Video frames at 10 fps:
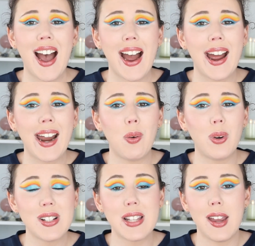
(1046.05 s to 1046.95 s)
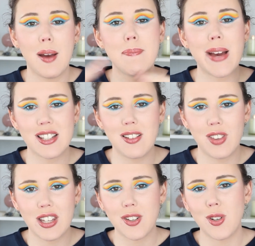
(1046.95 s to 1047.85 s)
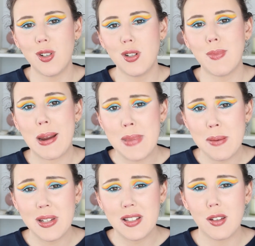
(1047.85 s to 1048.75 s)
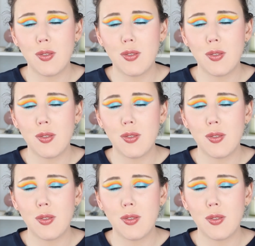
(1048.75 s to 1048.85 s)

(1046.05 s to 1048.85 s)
I want to say a massive thank you to my members.